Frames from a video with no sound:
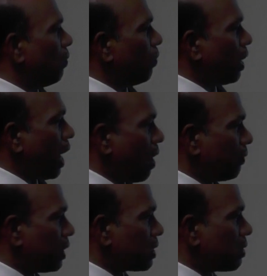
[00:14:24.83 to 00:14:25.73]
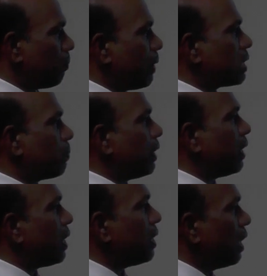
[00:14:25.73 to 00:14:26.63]
We have this base
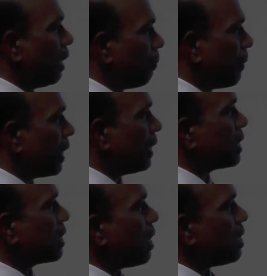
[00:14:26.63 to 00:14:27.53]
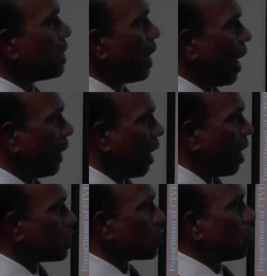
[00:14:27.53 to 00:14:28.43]
period, peak discharge, and
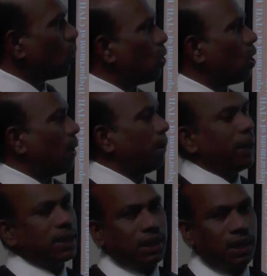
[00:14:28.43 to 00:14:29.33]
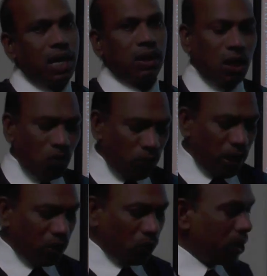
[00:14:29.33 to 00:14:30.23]
also basin lag. Now
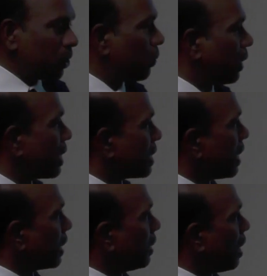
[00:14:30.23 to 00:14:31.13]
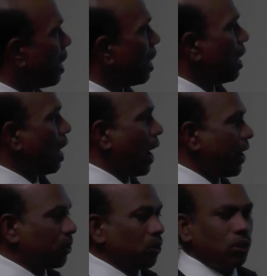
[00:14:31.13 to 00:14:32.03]
we are going to construct the
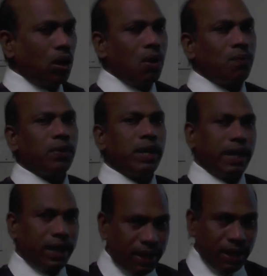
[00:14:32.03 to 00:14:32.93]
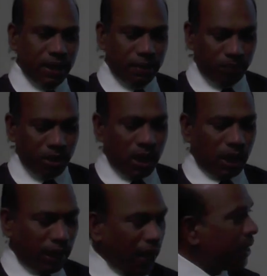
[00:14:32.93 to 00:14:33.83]
hydrograph here.
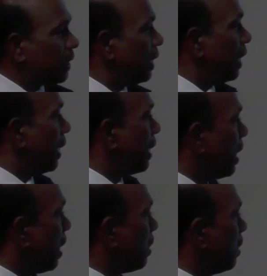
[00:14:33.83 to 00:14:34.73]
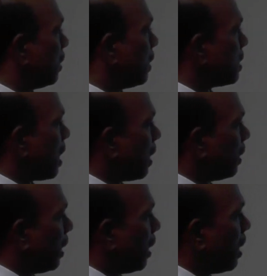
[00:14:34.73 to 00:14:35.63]
Right? Here, these
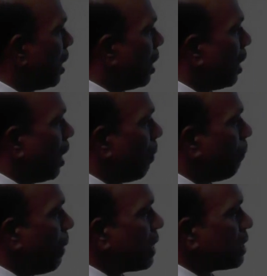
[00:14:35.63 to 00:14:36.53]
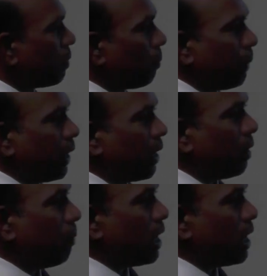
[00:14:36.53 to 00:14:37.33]
are the base period.